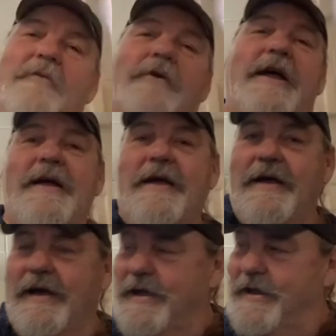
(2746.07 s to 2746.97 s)
way.
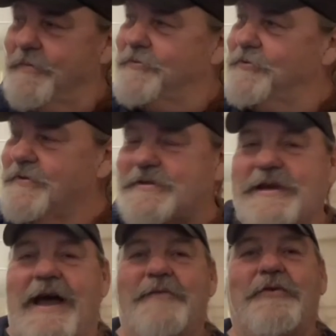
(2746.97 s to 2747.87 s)
I get them through the
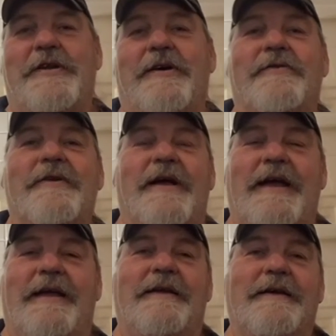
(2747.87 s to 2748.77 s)
side window,
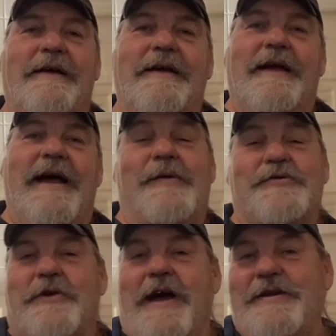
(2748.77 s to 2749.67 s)
and I
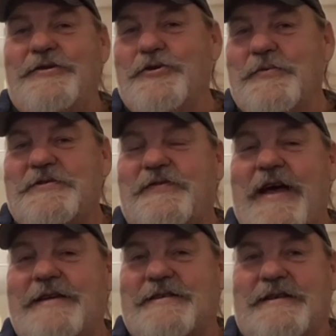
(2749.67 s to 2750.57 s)
would try to do them as
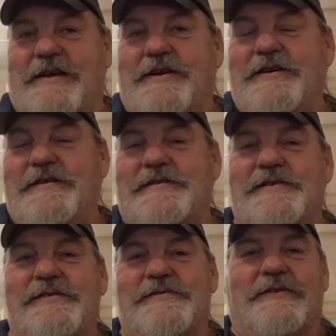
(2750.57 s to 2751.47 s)
fast as I could
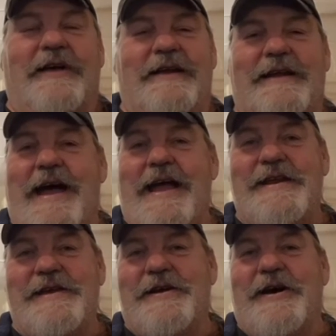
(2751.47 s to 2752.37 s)
too. So like
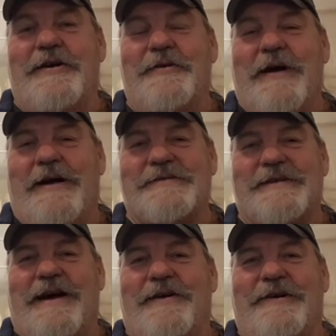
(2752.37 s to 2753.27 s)
ninety and hundred miles
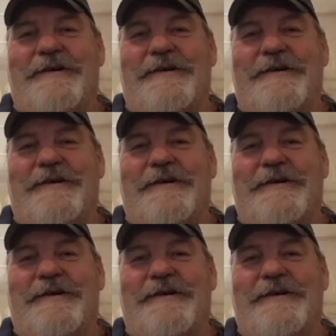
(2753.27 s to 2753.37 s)
an hour.